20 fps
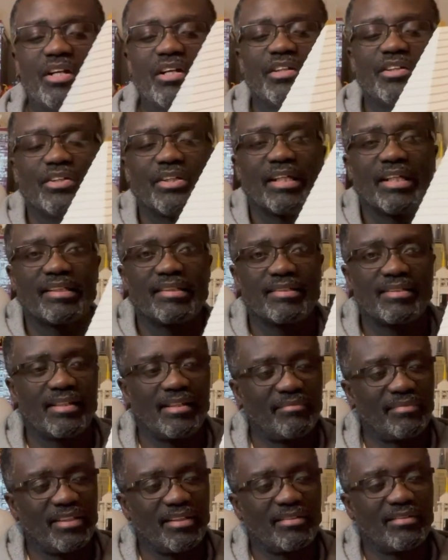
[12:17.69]
You get the
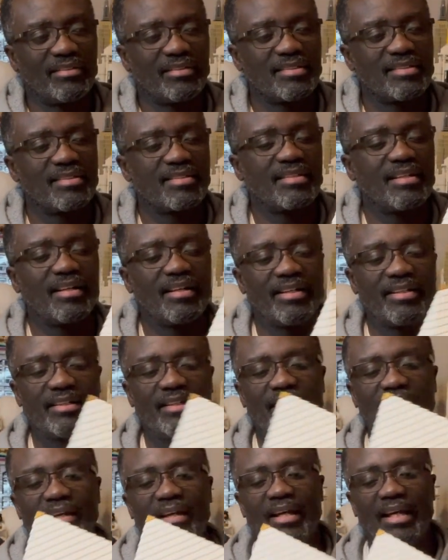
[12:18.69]
same thing on the side.
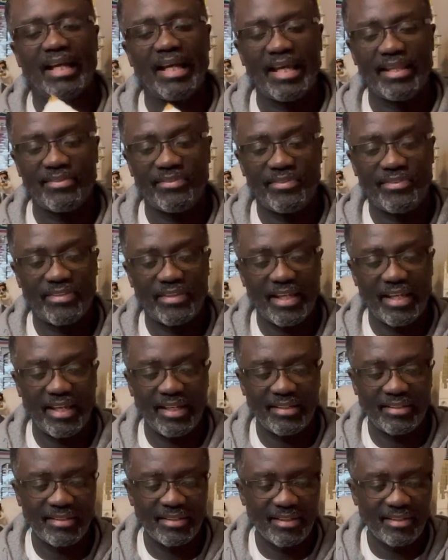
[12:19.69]
And
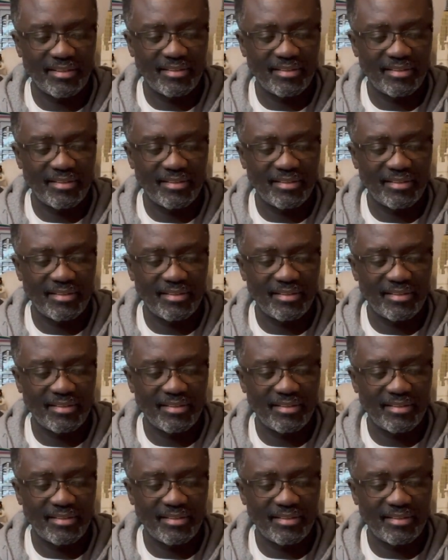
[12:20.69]
then